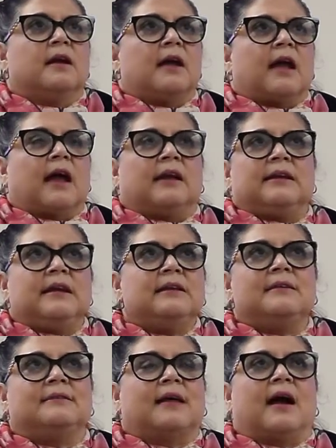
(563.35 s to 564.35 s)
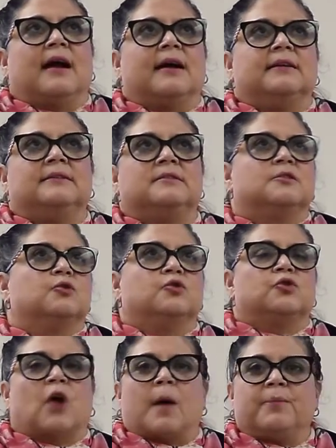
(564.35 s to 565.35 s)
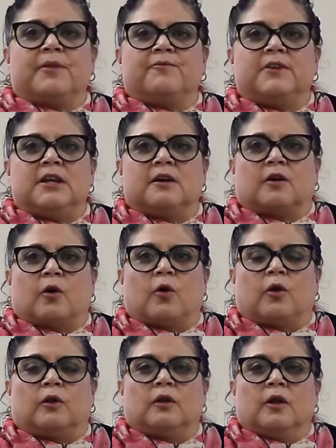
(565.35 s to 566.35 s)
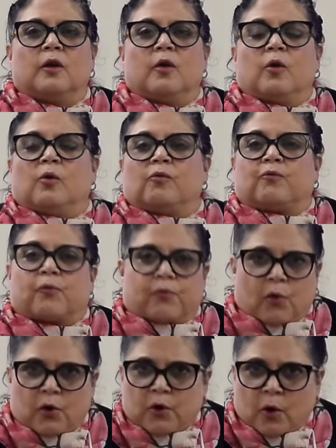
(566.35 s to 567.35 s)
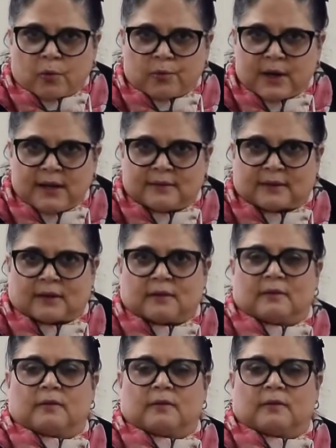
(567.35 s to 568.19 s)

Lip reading: and he decides to stop the vehicle for no reason,